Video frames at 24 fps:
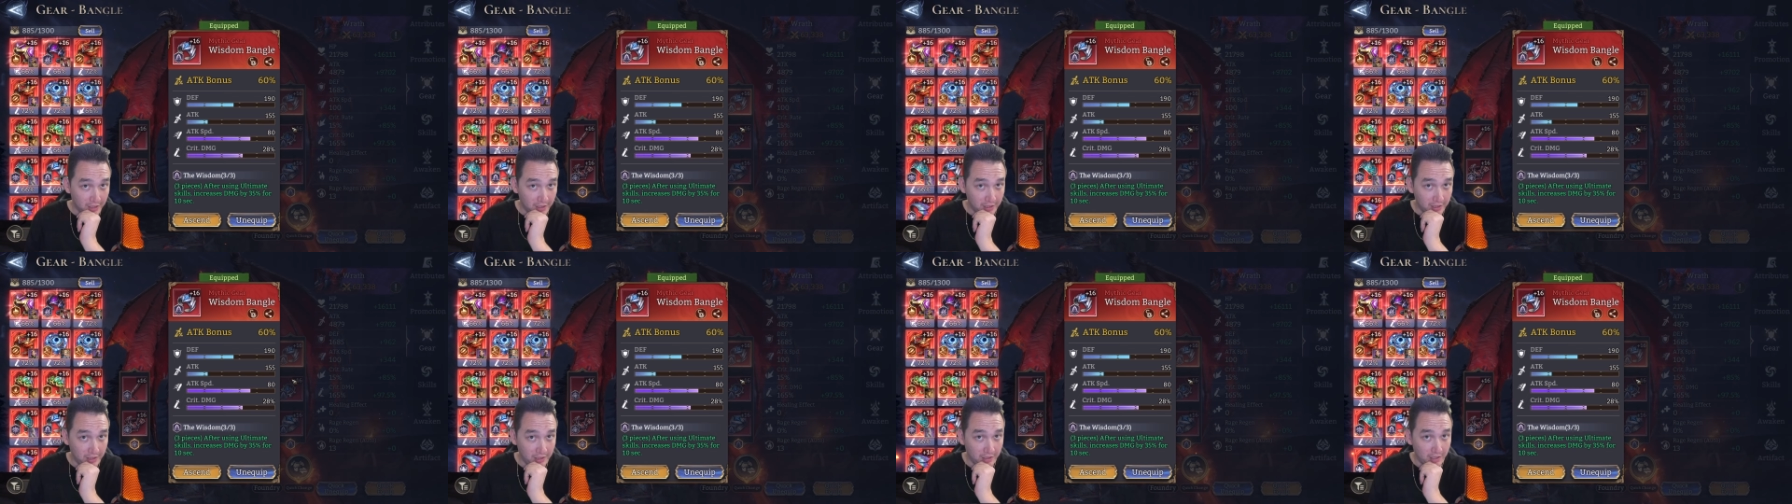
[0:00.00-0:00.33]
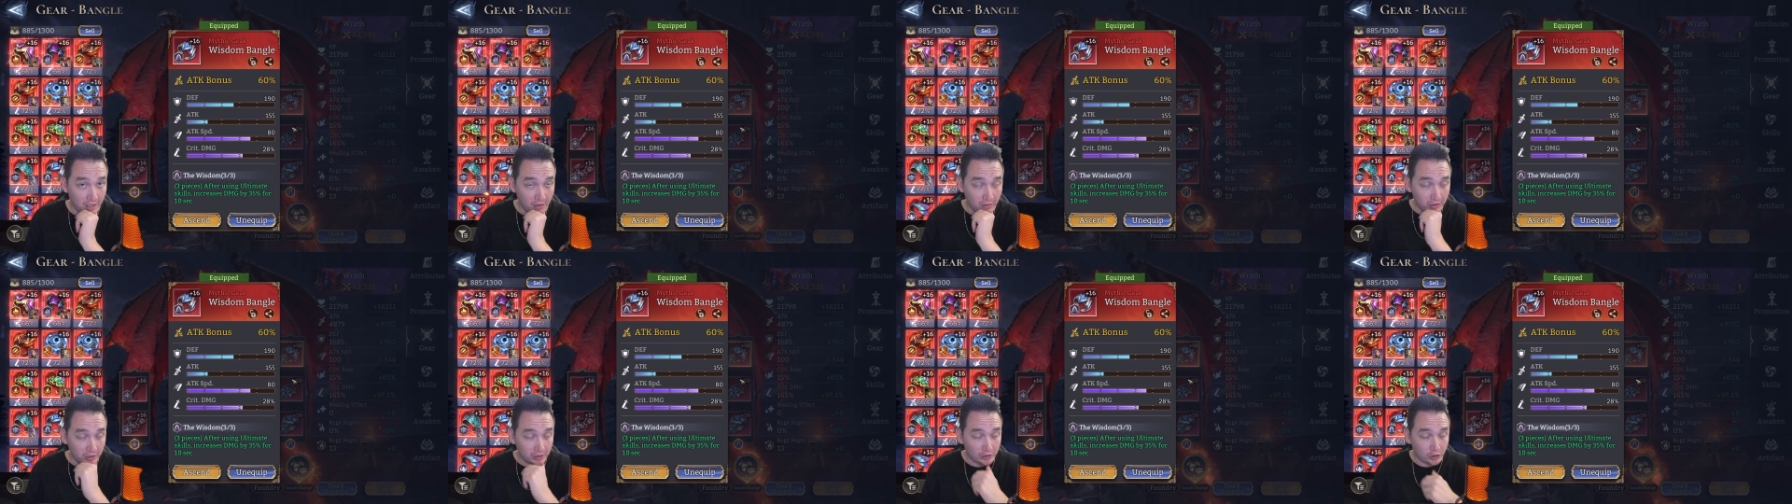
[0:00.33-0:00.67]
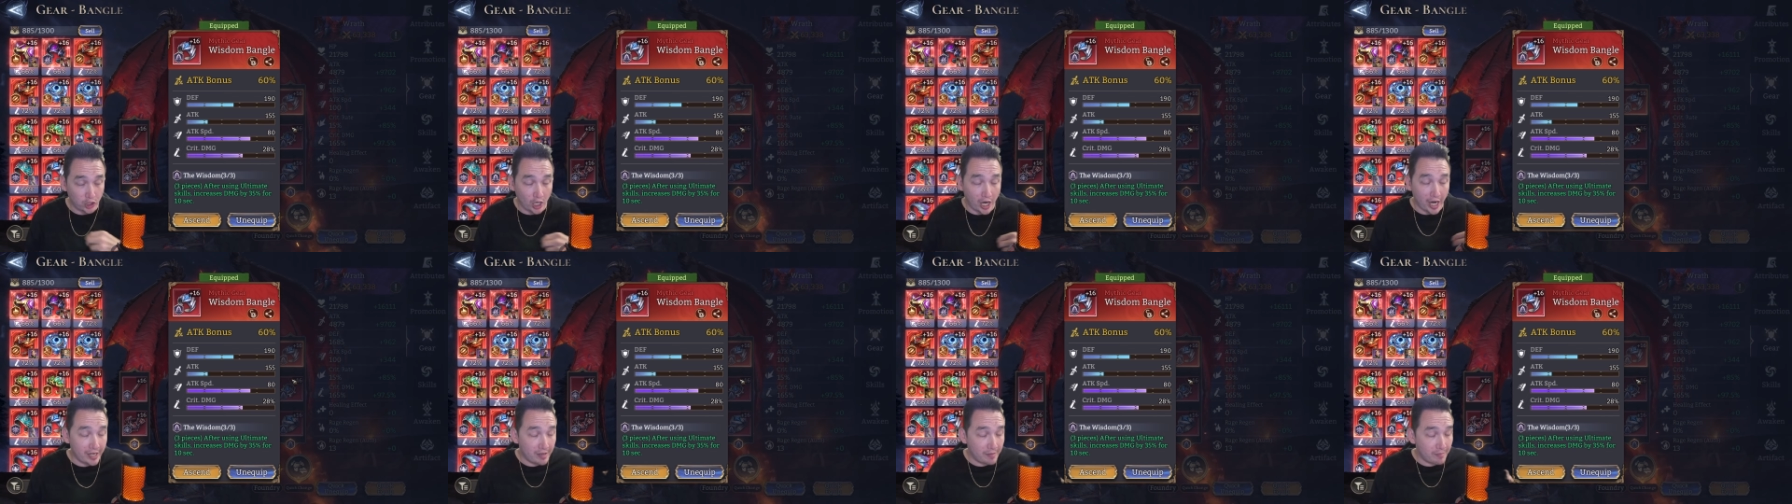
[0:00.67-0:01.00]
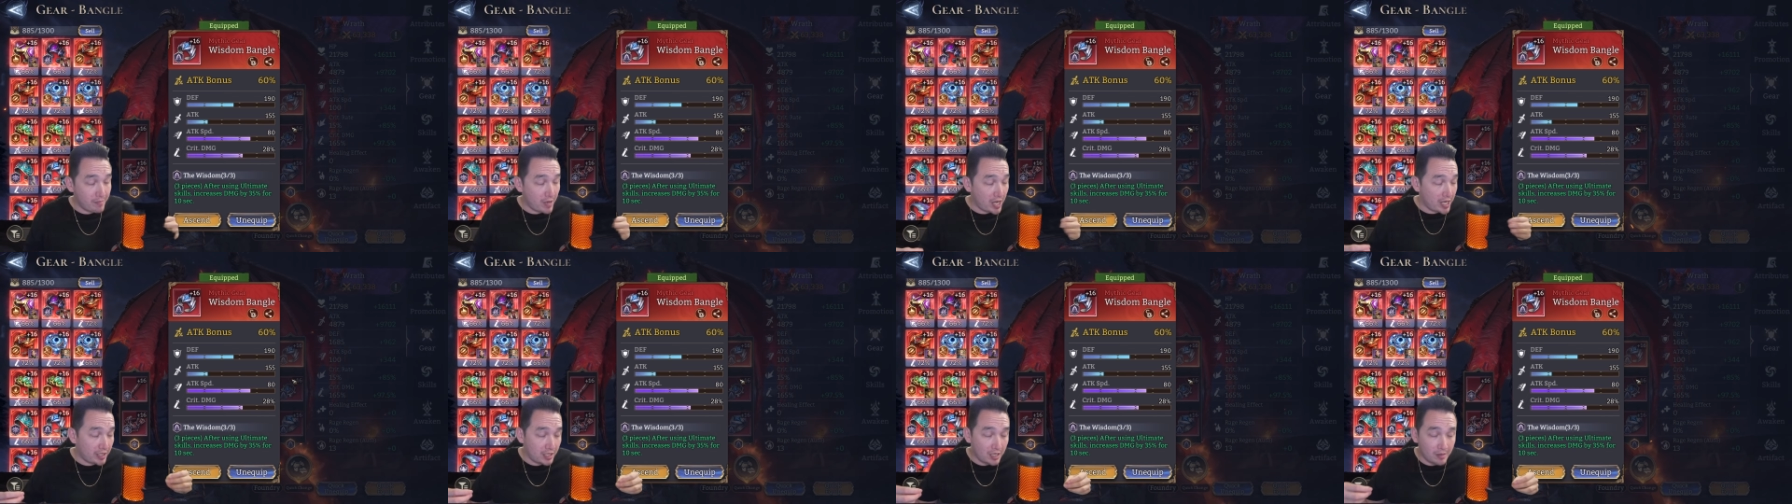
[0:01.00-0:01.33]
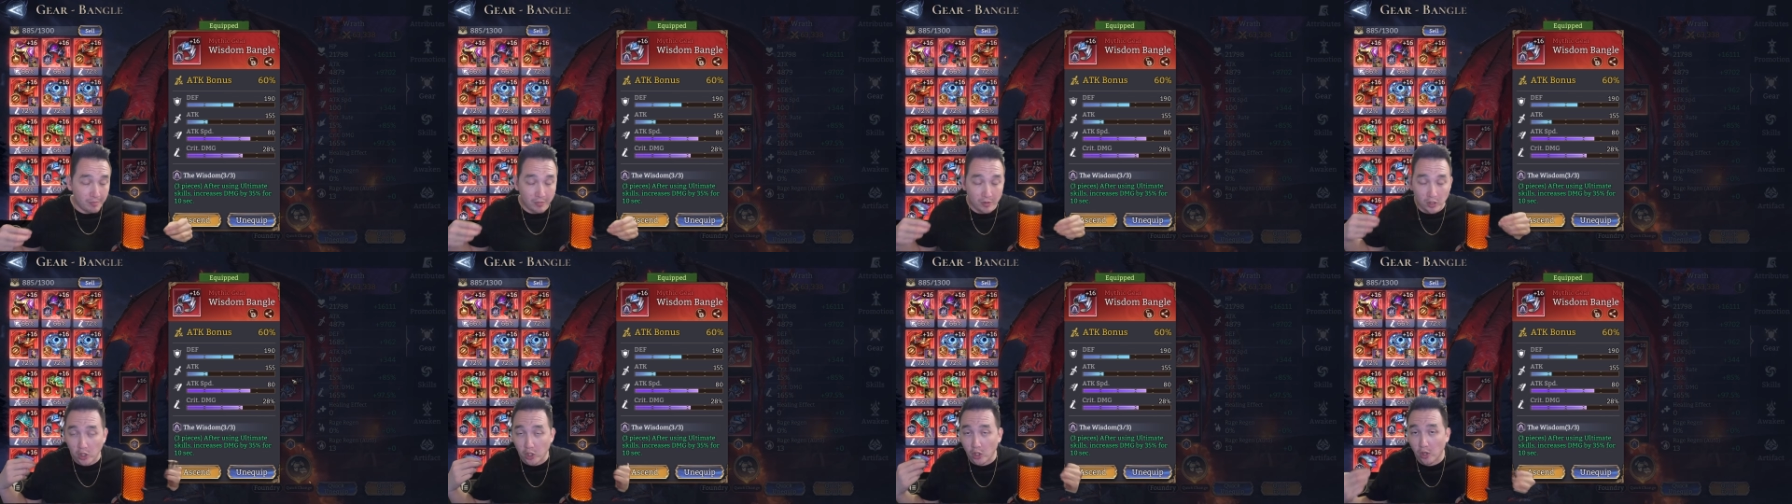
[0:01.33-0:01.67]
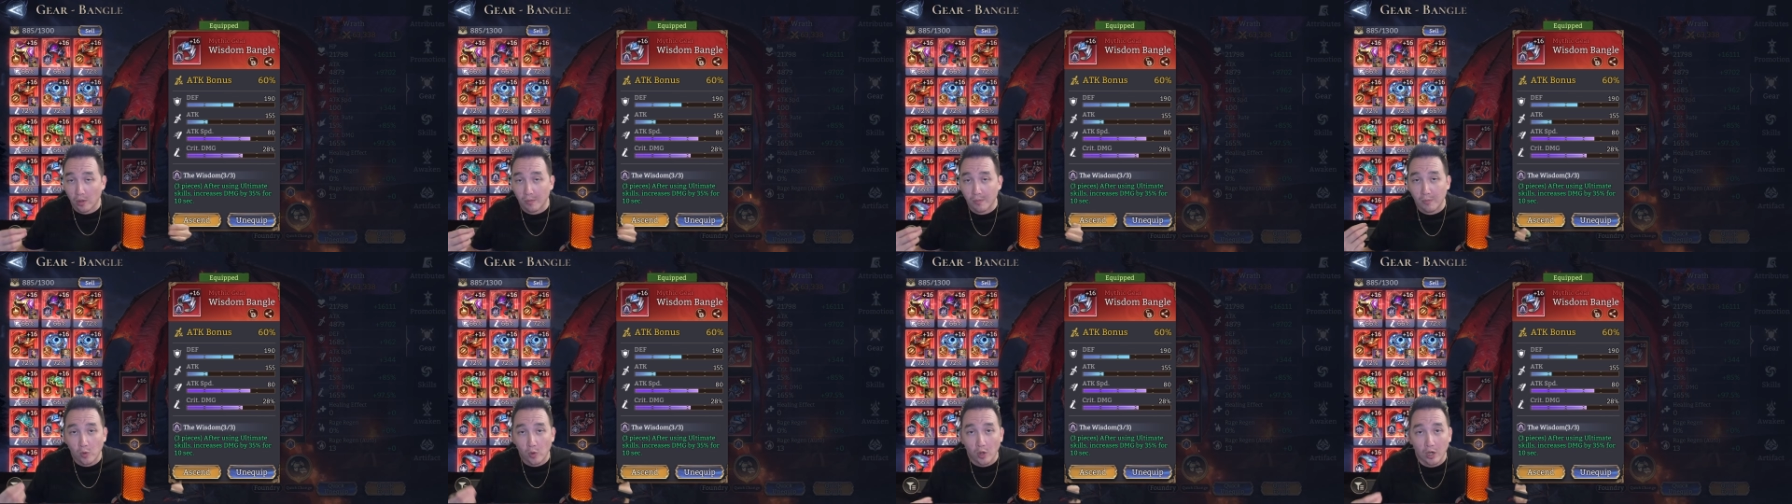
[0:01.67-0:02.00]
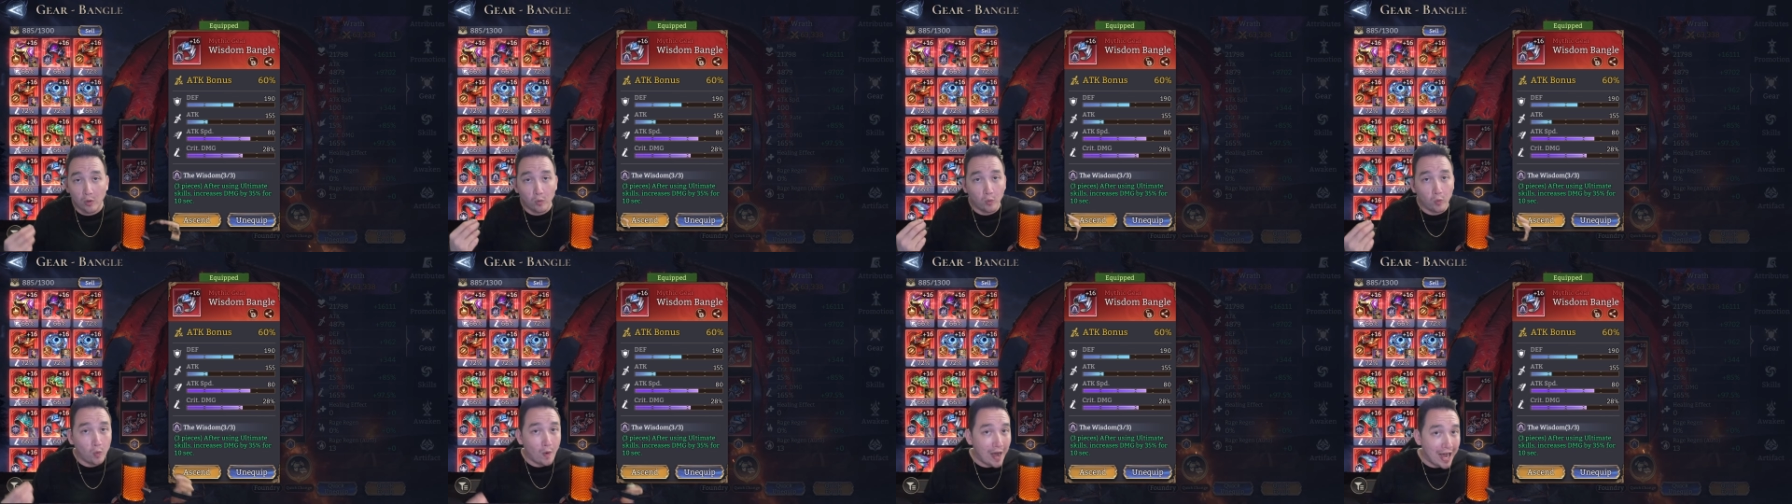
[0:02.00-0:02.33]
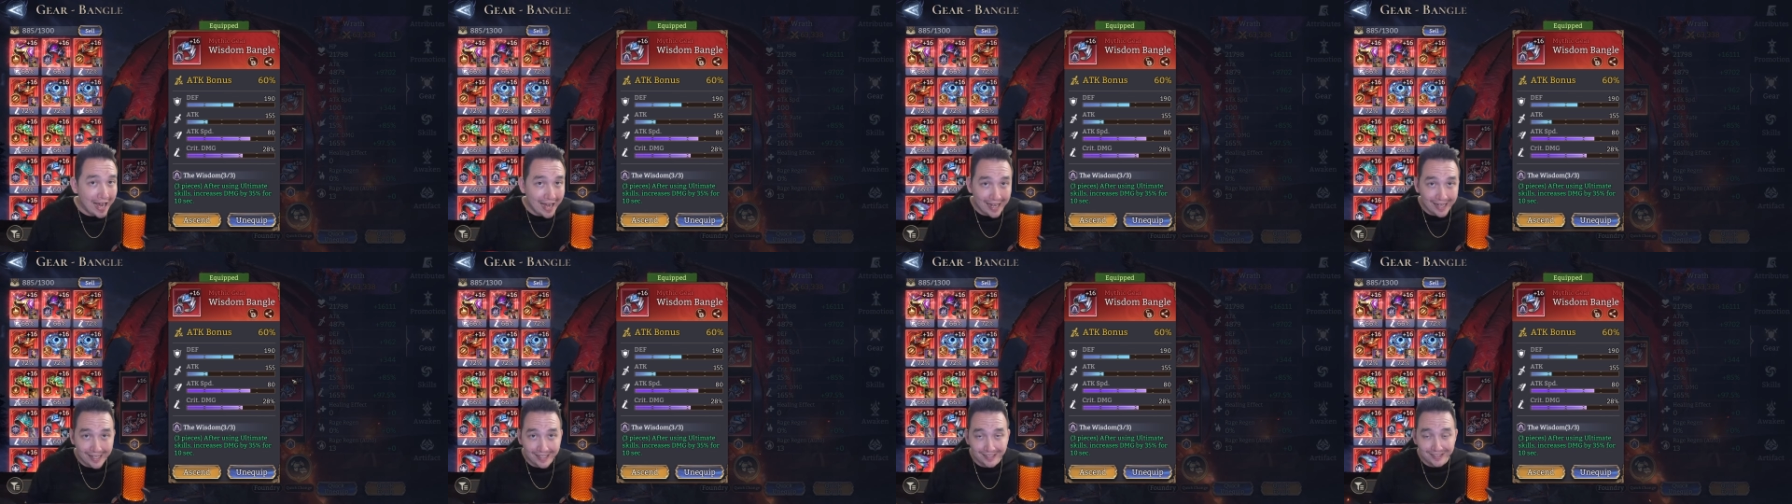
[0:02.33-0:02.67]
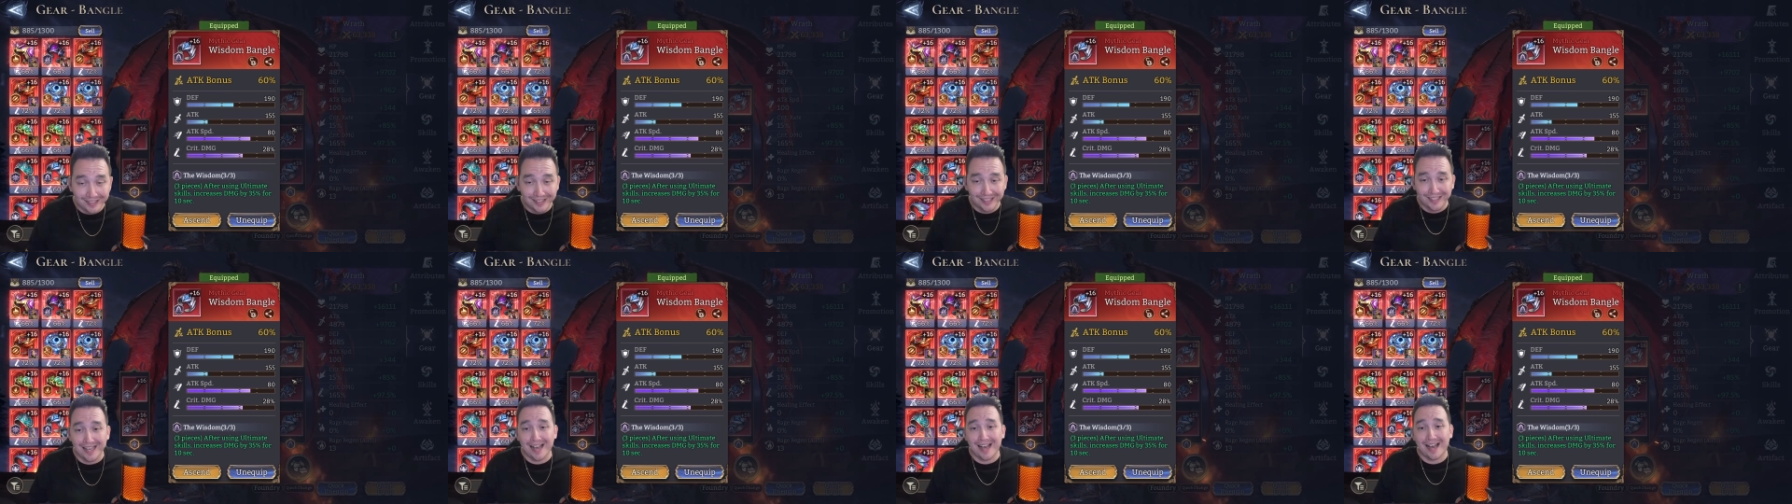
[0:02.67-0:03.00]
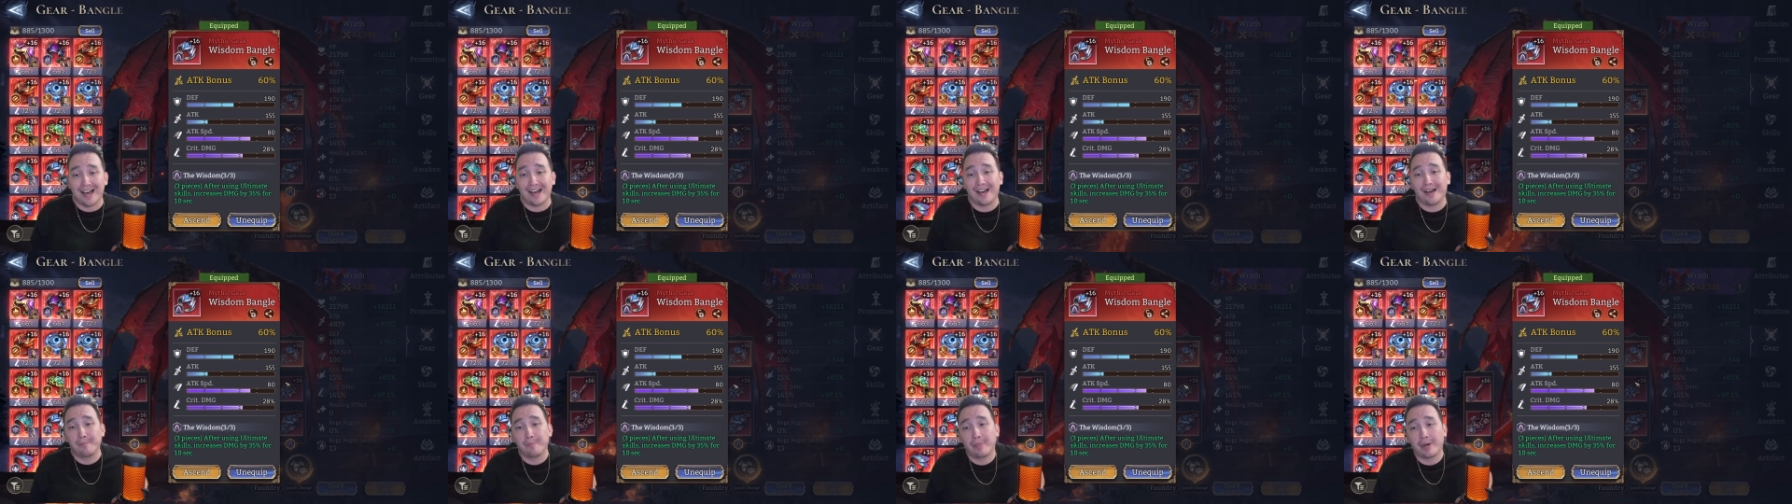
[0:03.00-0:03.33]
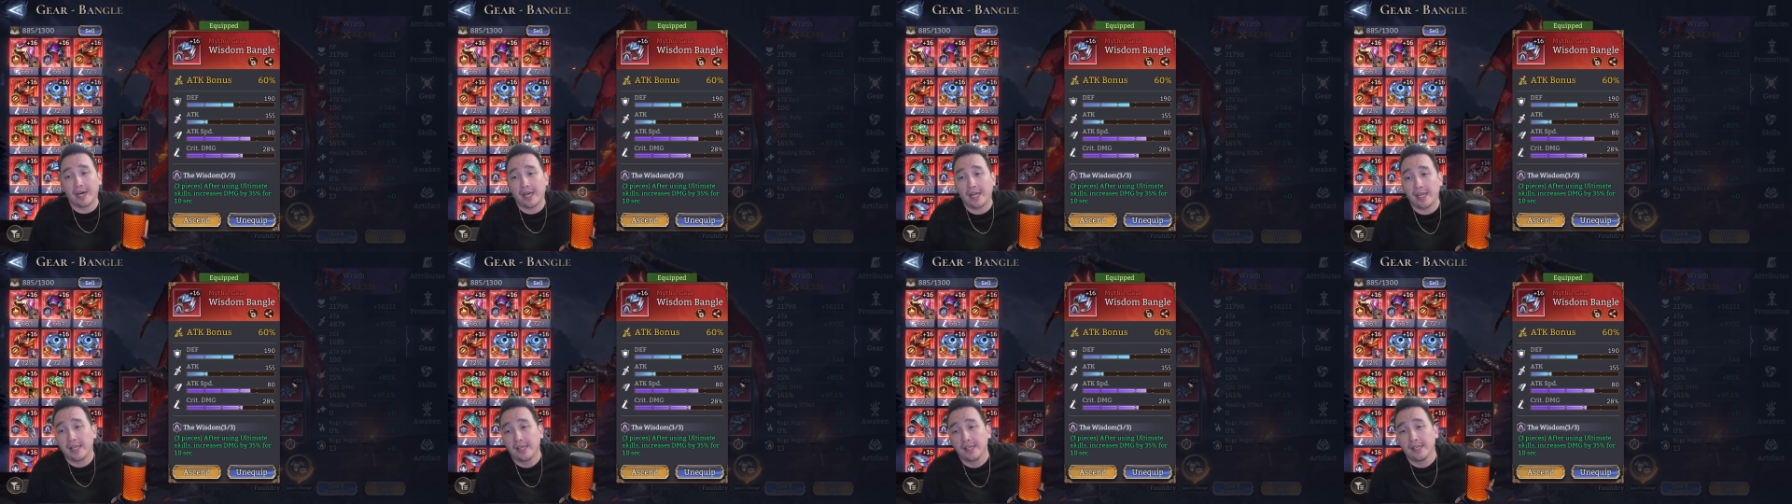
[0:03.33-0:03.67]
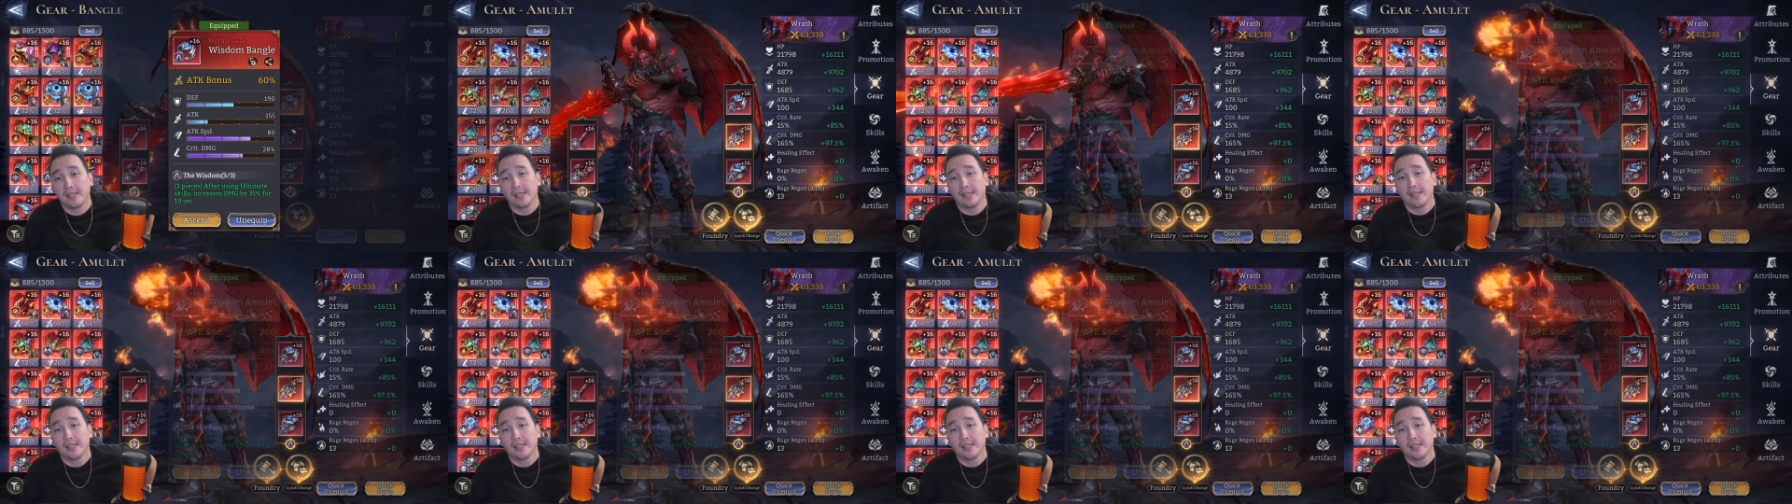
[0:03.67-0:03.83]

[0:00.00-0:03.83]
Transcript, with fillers: you know, trying to make him a little more wise, uh, but